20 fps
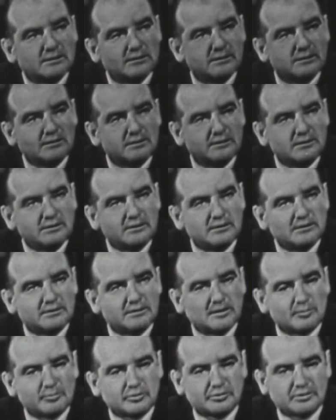The
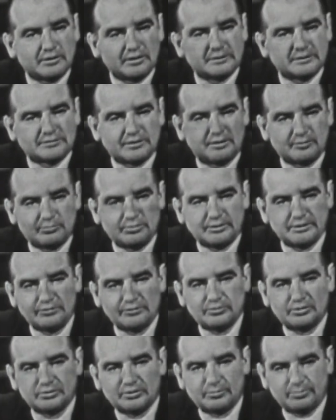Democrats, I
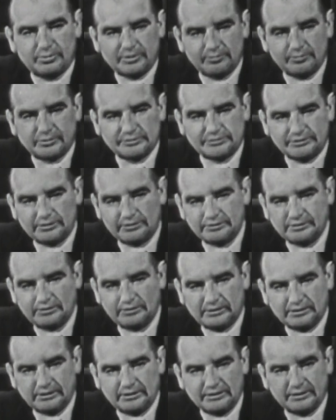believe, will go pretty much down the
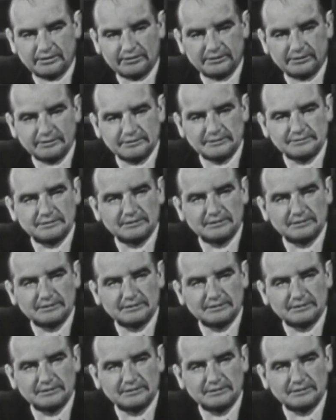line on this.